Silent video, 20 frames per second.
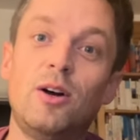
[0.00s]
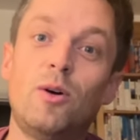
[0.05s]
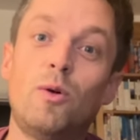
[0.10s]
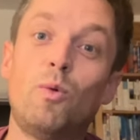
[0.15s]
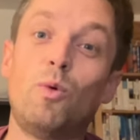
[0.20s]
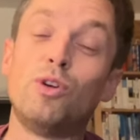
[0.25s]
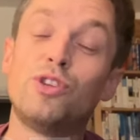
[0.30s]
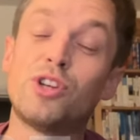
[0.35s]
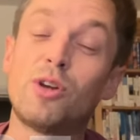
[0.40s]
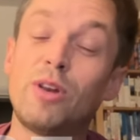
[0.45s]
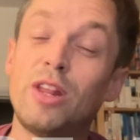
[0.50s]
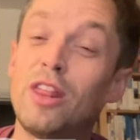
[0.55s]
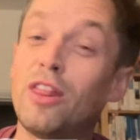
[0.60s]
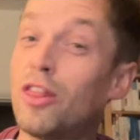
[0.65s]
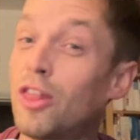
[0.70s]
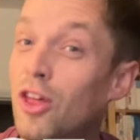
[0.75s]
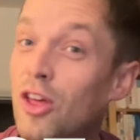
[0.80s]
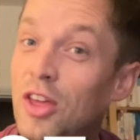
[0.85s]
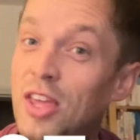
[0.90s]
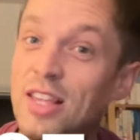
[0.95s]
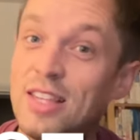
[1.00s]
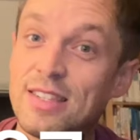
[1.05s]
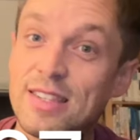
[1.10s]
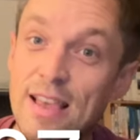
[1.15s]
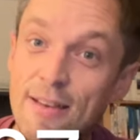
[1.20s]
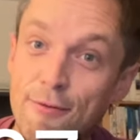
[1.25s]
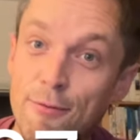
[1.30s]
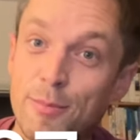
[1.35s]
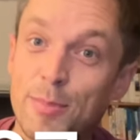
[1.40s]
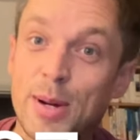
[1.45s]
was only
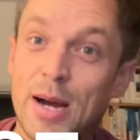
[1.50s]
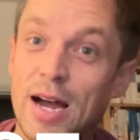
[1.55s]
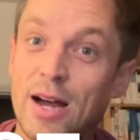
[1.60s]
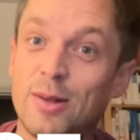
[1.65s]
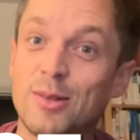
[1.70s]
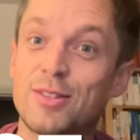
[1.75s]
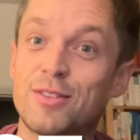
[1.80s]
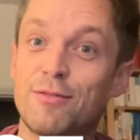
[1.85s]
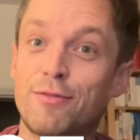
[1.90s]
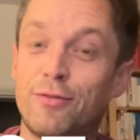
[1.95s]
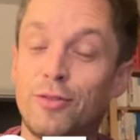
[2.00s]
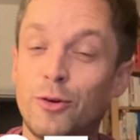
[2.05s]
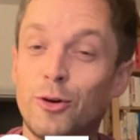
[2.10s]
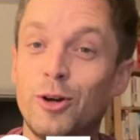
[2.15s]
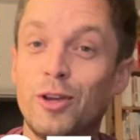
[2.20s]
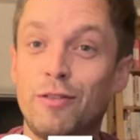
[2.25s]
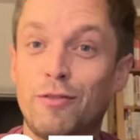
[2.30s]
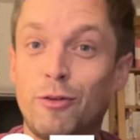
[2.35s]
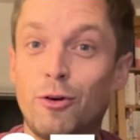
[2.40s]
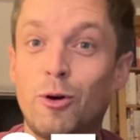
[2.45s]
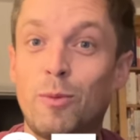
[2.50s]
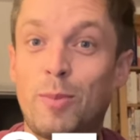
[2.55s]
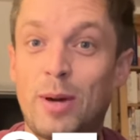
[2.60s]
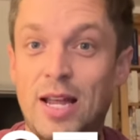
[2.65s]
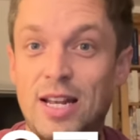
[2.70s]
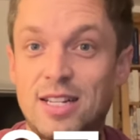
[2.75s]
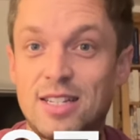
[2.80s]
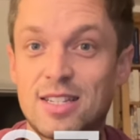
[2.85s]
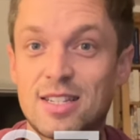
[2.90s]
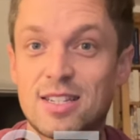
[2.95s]
thirty-seven pounds and forty-four
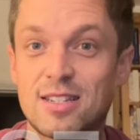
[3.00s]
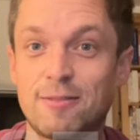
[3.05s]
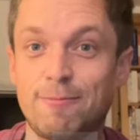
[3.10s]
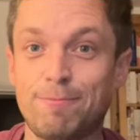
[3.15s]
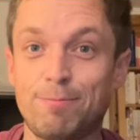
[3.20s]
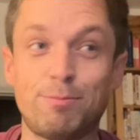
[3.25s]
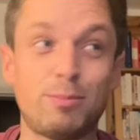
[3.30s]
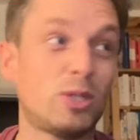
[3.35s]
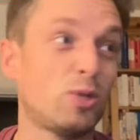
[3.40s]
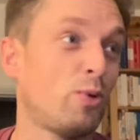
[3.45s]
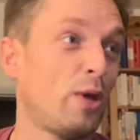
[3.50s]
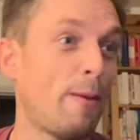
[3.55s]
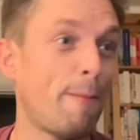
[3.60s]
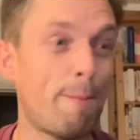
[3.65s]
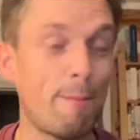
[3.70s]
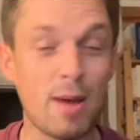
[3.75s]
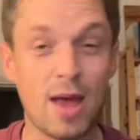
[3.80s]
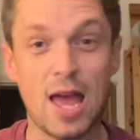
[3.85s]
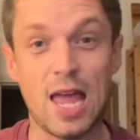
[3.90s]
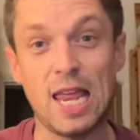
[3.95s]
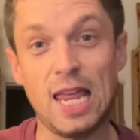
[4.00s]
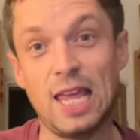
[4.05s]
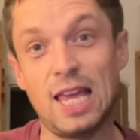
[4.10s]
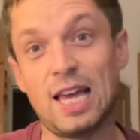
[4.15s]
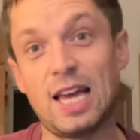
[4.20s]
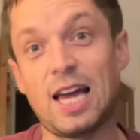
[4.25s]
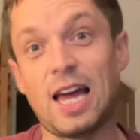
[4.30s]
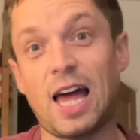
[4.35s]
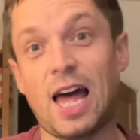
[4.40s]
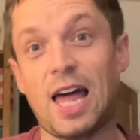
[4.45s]
pence between May
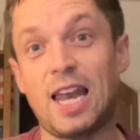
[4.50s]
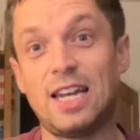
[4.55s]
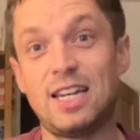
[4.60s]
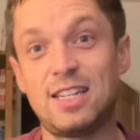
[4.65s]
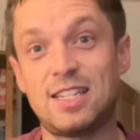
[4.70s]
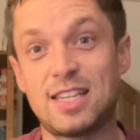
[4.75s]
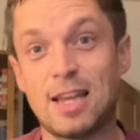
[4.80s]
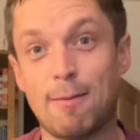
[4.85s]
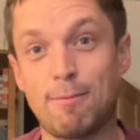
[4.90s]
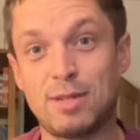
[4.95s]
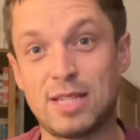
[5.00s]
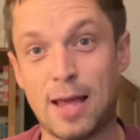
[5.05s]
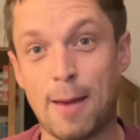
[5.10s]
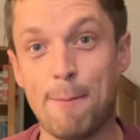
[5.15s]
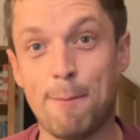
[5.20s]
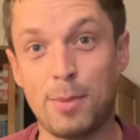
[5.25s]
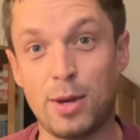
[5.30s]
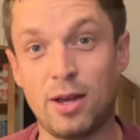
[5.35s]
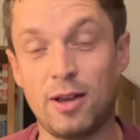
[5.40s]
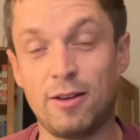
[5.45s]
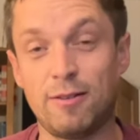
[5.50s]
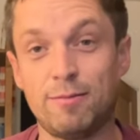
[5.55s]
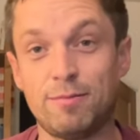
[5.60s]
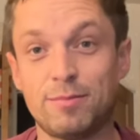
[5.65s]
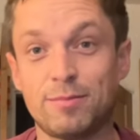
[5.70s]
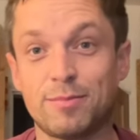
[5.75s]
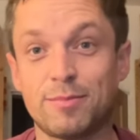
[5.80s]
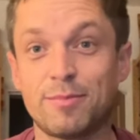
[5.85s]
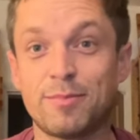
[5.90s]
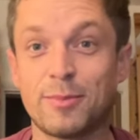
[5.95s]
and September.
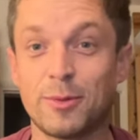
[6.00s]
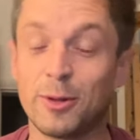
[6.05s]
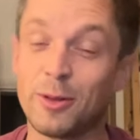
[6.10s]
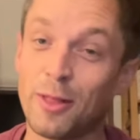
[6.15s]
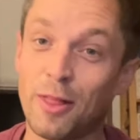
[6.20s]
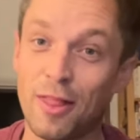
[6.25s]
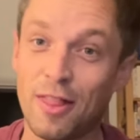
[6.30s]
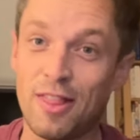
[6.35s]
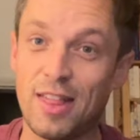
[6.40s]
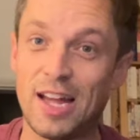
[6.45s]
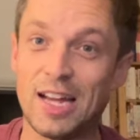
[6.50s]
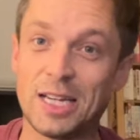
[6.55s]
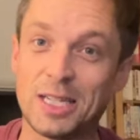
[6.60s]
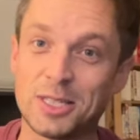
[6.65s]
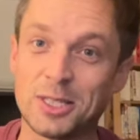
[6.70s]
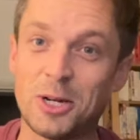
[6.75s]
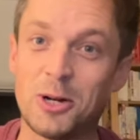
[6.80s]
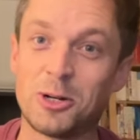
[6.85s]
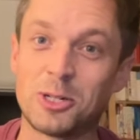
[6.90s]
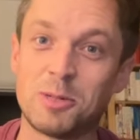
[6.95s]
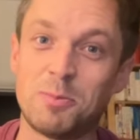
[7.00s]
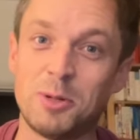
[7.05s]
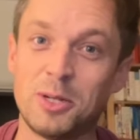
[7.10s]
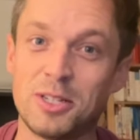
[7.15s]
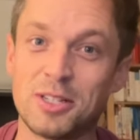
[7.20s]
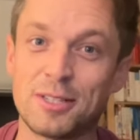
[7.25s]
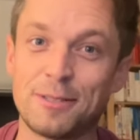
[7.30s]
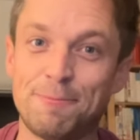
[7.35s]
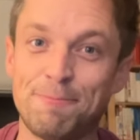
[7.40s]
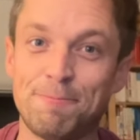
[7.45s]
Thanks, Octopus.